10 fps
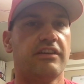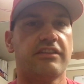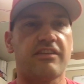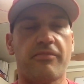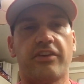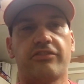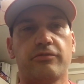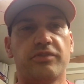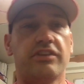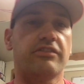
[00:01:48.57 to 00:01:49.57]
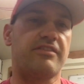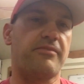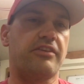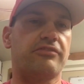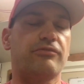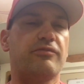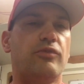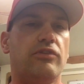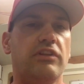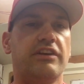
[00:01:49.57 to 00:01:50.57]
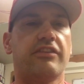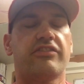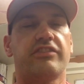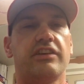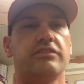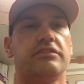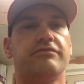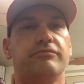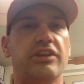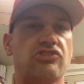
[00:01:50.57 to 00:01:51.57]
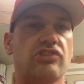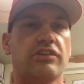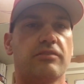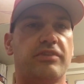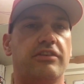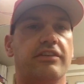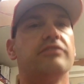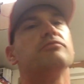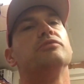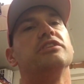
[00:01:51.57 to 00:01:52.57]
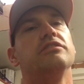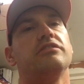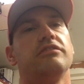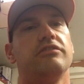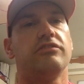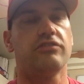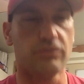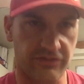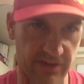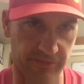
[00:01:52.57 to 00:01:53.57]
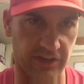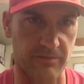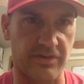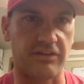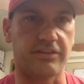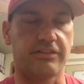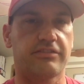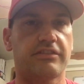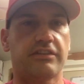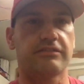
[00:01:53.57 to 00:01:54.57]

something's too big or something's too small, instead of whinging about it, we do something about it